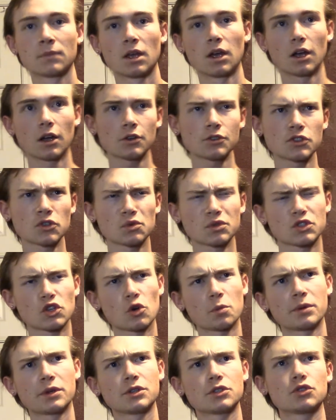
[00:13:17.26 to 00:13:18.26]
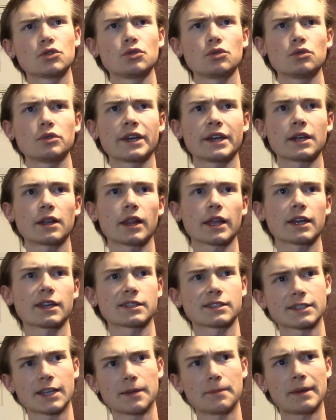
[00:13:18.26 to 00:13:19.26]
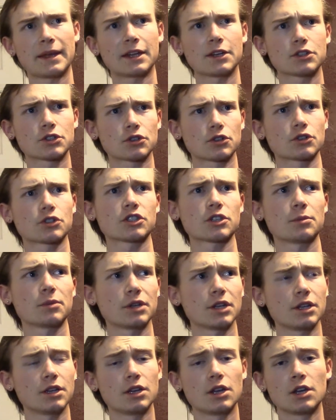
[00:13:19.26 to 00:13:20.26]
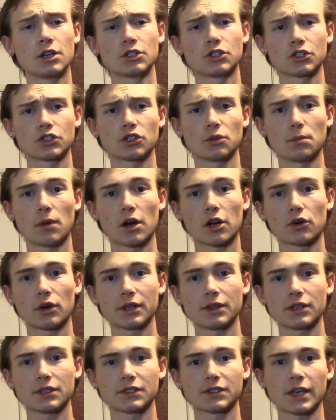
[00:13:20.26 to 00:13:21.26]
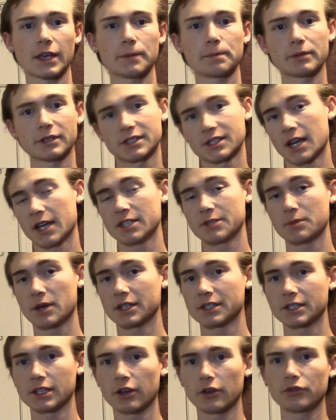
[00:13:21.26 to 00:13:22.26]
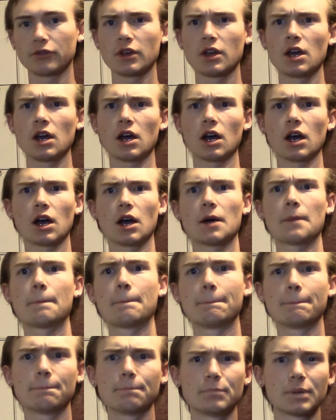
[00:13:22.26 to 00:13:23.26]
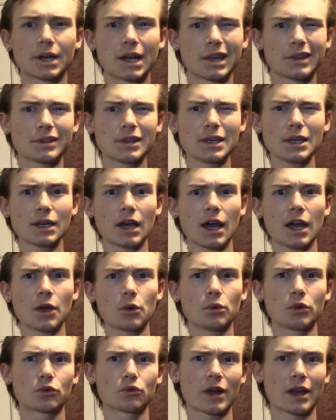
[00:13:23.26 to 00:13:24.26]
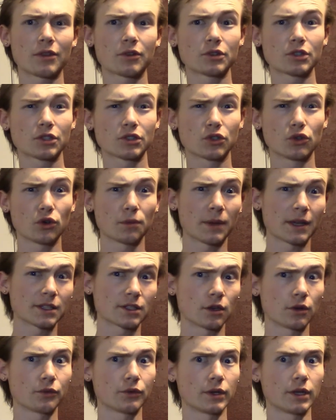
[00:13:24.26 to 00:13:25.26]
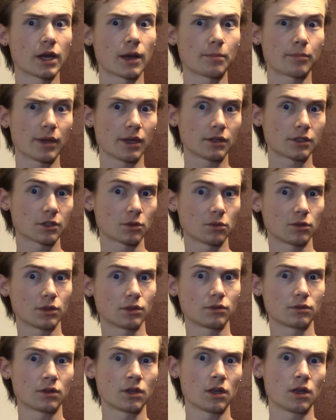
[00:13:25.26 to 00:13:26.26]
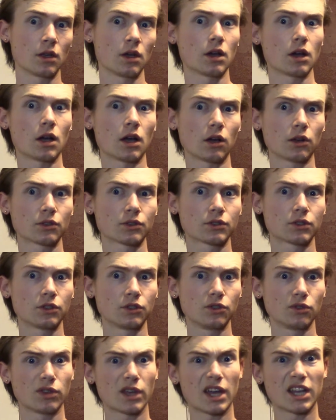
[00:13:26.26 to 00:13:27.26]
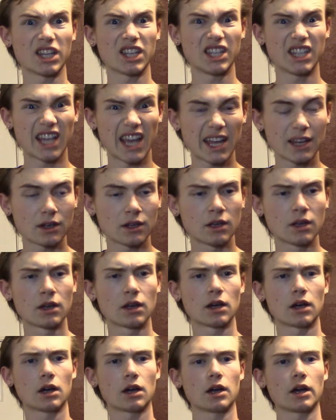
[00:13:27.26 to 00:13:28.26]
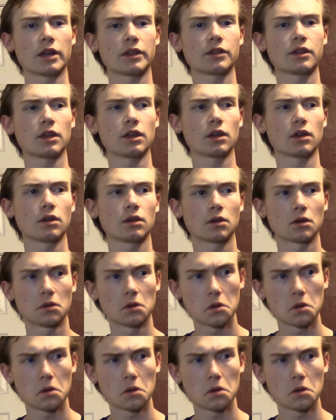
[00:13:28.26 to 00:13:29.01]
I also was hoping to get like a site manager or somebody just to moderate the site besides myself, but I think I would rather just do it myself and not pay someone else to do that yet. I think